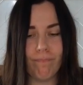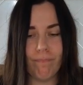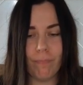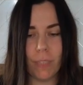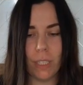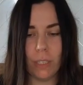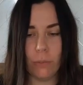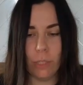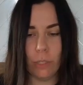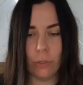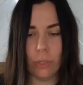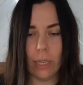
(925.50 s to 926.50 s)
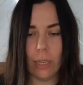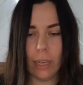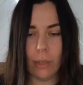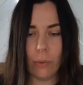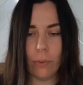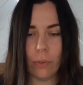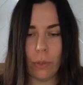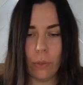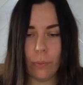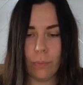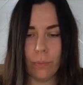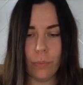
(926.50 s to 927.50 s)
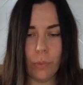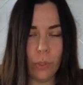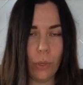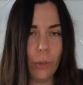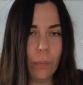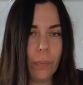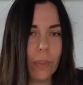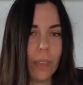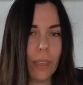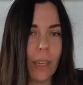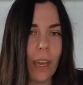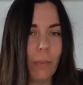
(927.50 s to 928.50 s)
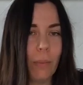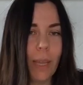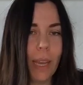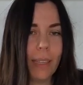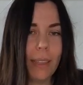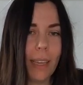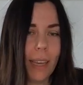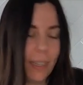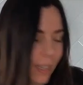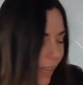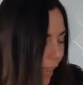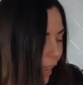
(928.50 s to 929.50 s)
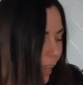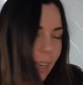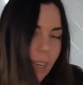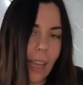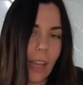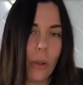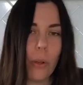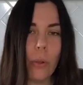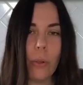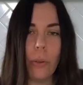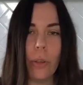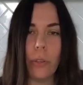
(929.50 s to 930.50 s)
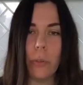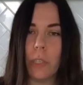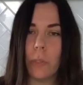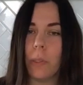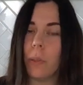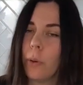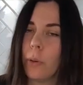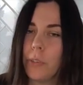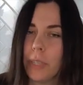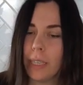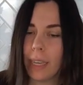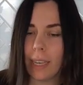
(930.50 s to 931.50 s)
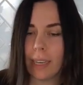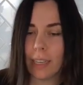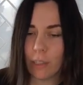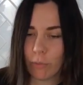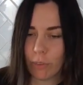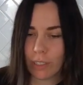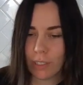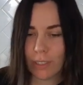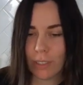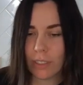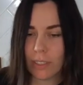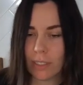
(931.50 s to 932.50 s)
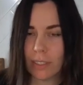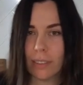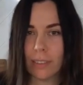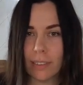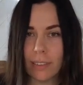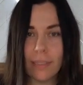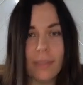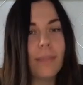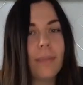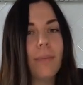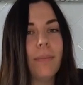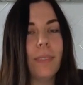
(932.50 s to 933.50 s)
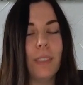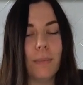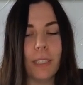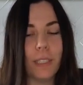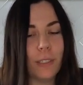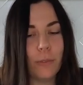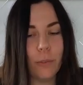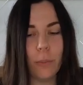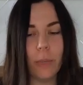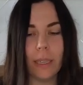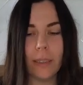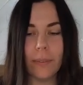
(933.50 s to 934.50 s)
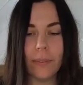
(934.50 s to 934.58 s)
I definitely know that life. So, I'm glad that hanging out on Twitch with Audrey and other friendos is making you feel better.